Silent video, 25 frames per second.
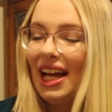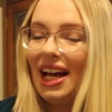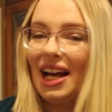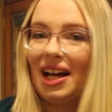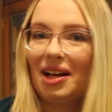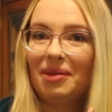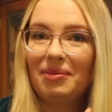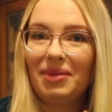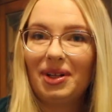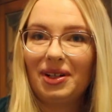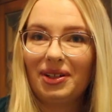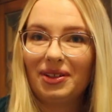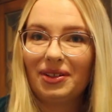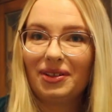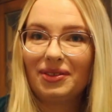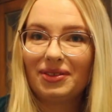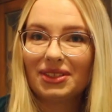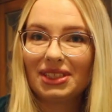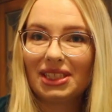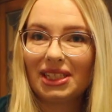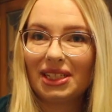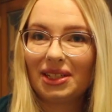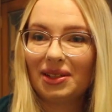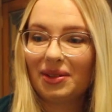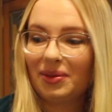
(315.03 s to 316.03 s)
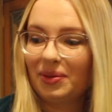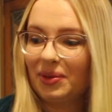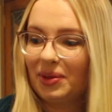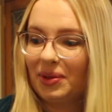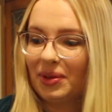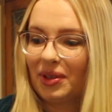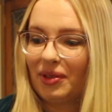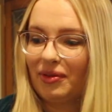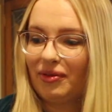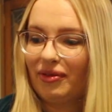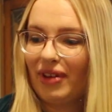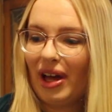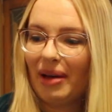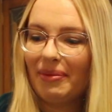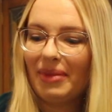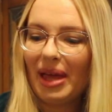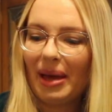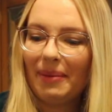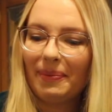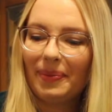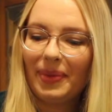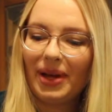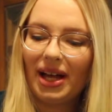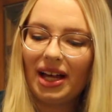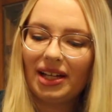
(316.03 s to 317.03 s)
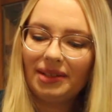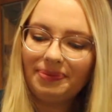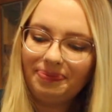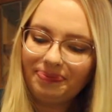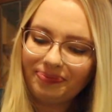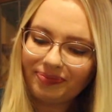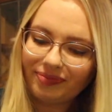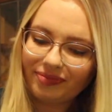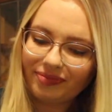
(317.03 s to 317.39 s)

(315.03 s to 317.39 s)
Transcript: I obviously will confirm that, but